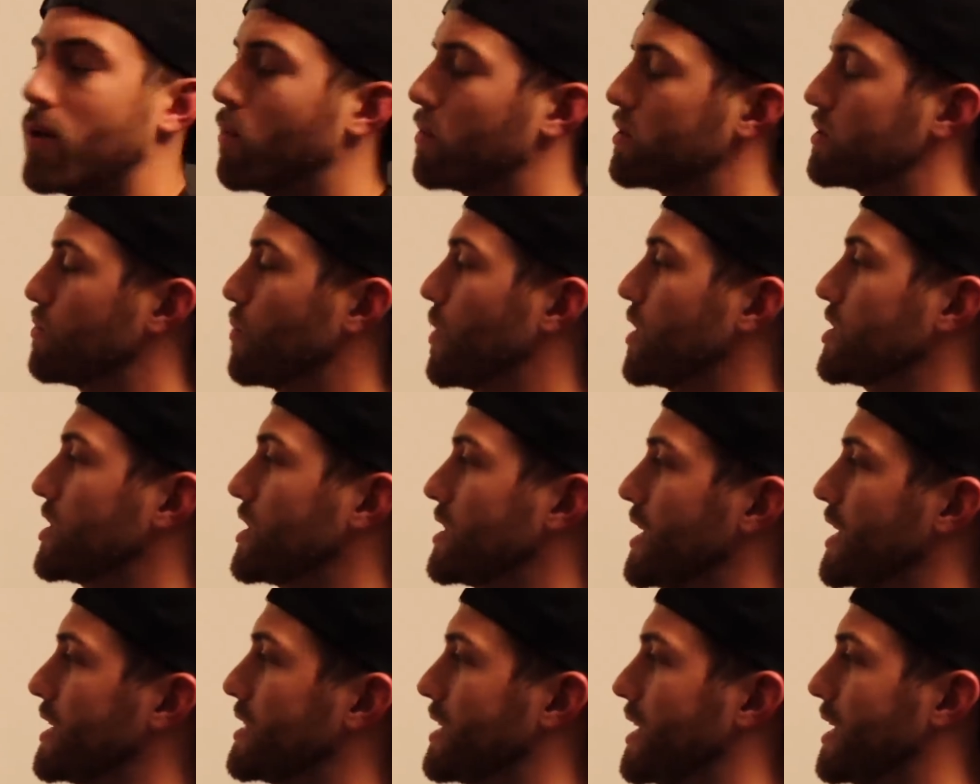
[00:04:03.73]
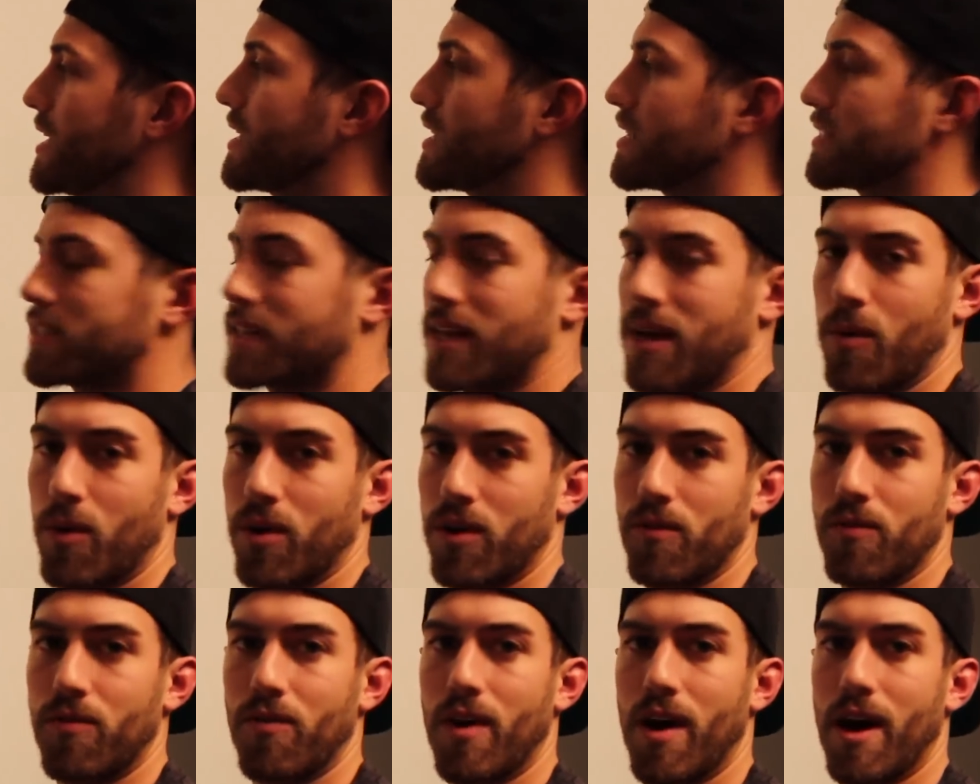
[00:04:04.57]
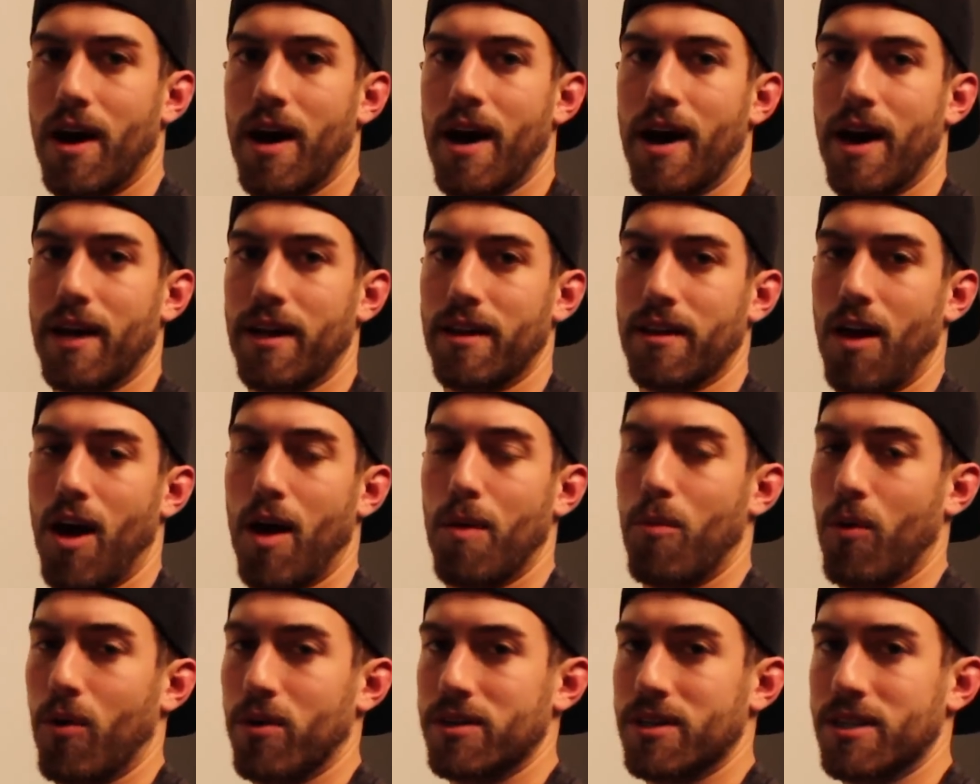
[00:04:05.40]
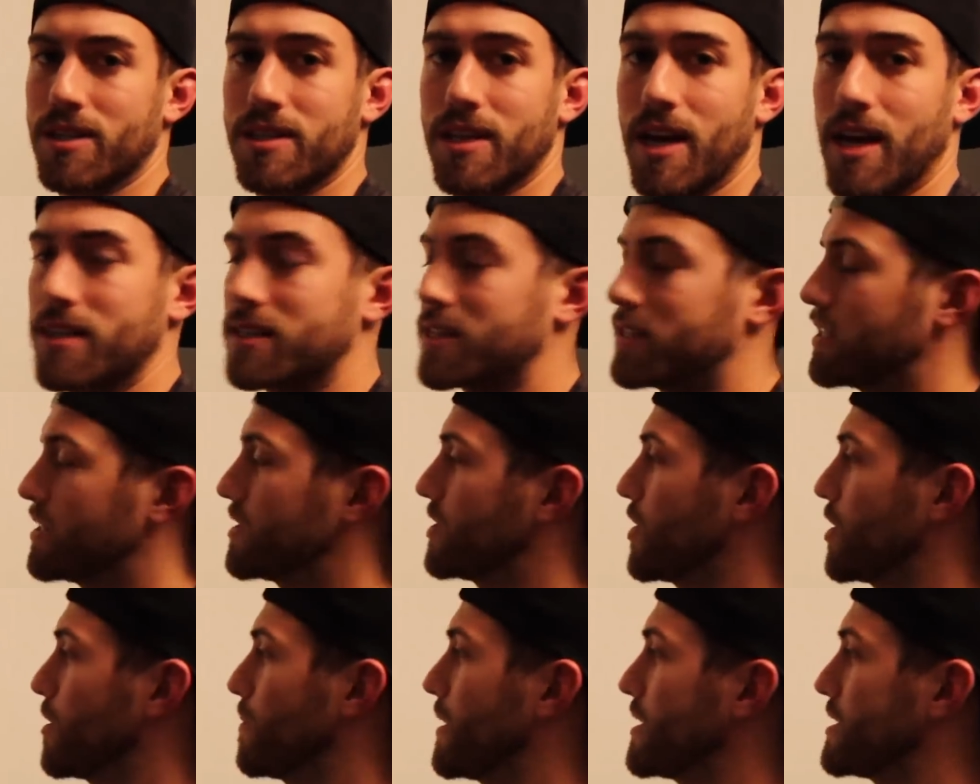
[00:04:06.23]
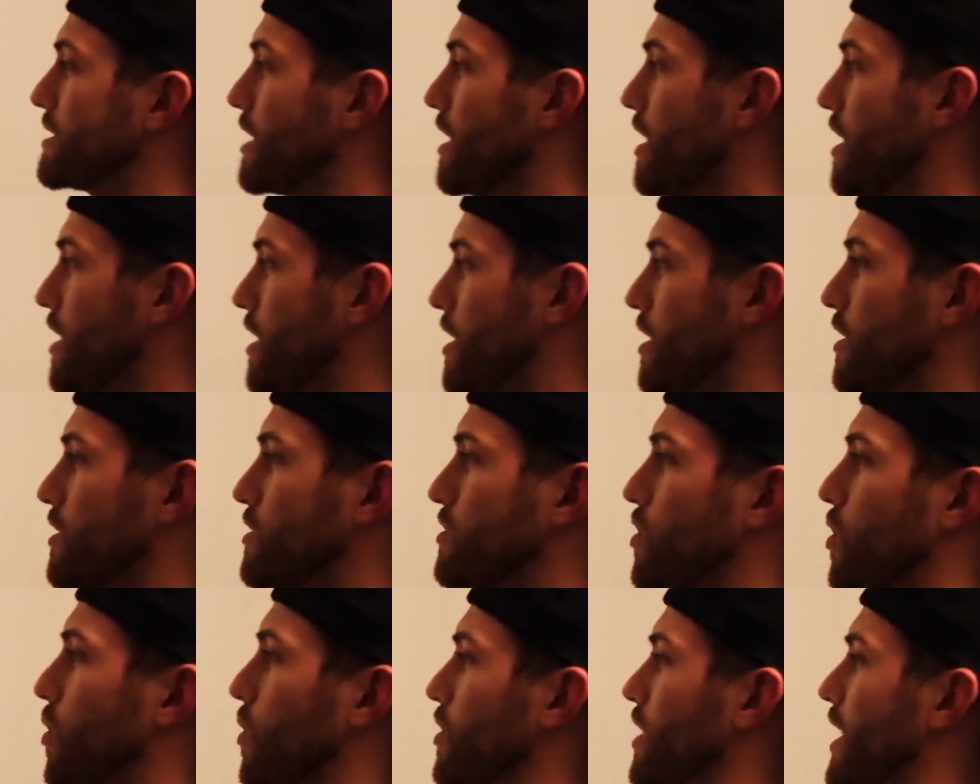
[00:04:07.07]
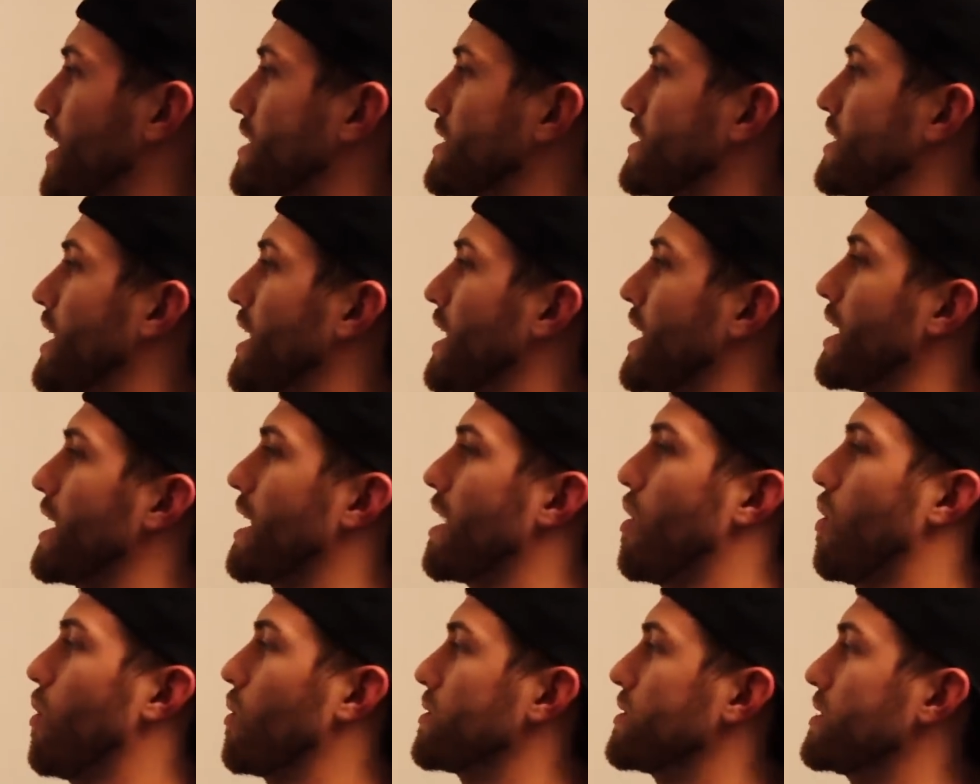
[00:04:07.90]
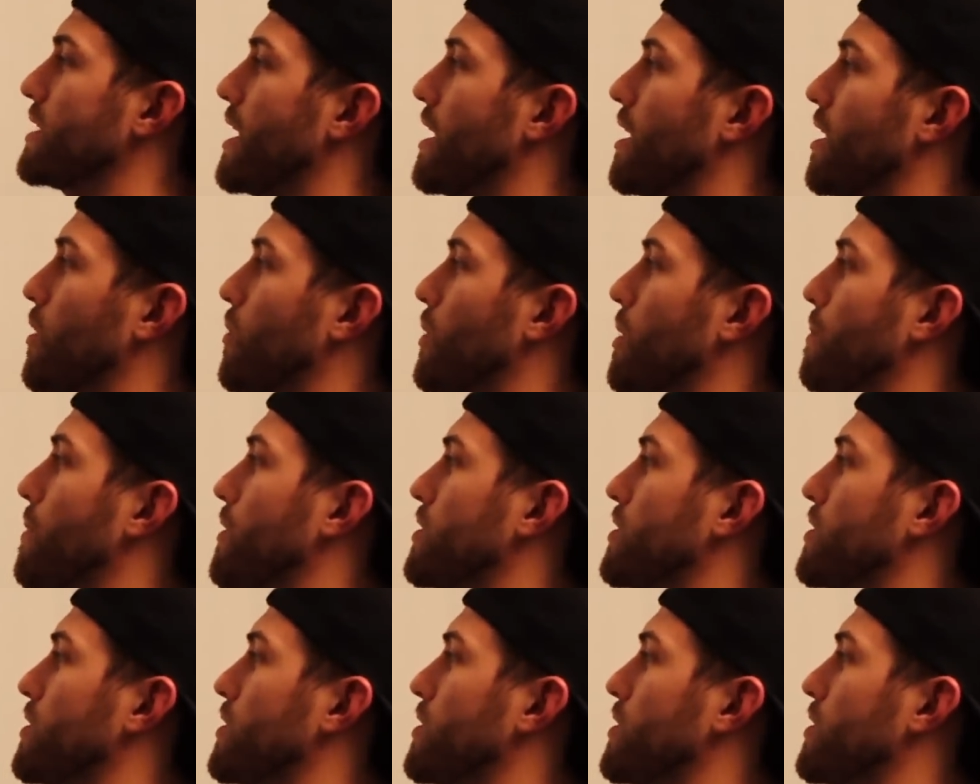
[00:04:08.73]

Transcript: was wishing they did because they would have had a lot more success in the tournaments. So let's say Odell, we